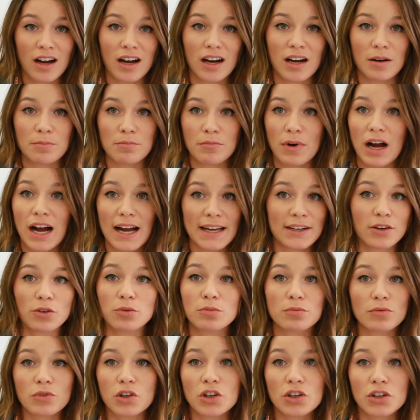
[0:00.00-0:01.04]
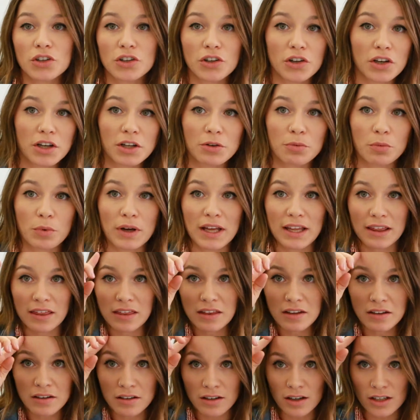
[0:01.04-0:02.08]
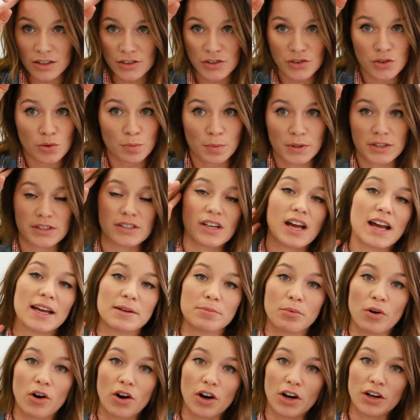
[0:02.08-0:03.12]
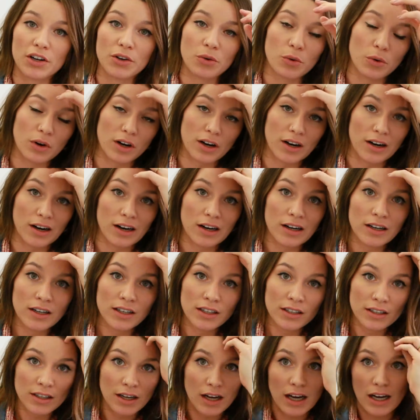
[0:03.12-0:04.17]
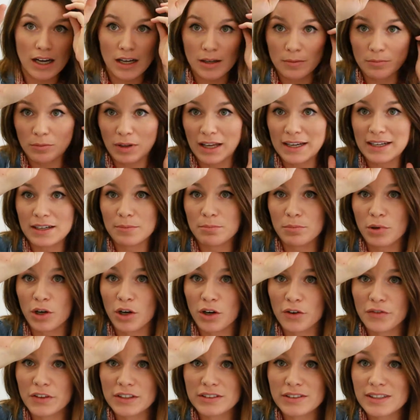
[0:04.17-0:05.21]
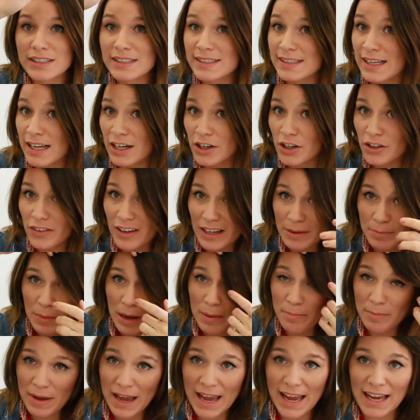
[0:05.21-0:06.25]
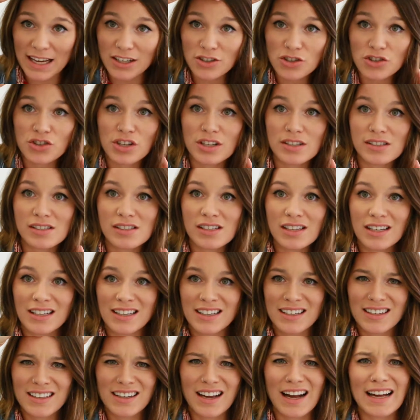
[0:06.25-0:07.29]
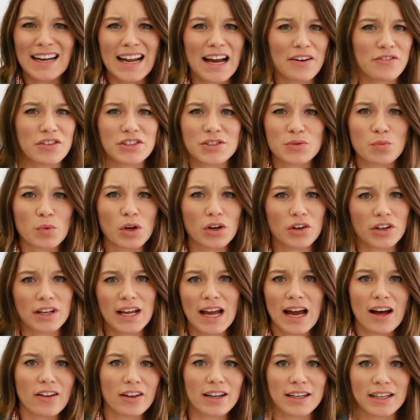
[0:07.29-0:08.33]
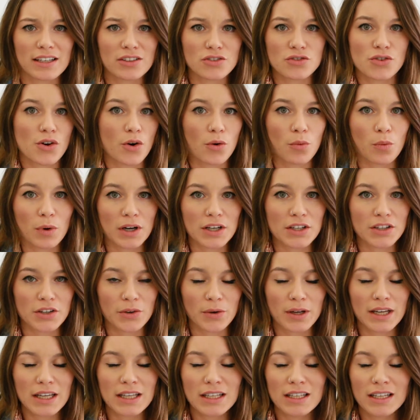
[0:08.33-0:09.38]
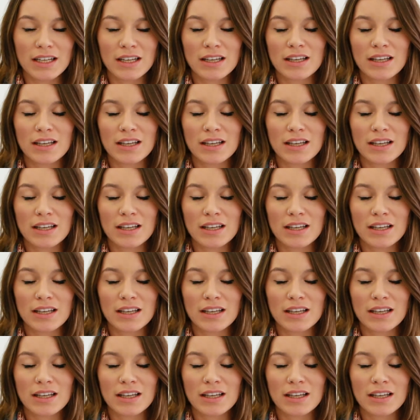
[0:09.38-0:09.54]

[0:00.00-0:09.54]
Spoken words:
I don't look good with a super side part or like perfectly center, like my bangs just kind of have this weird cowlick and don't want to do it.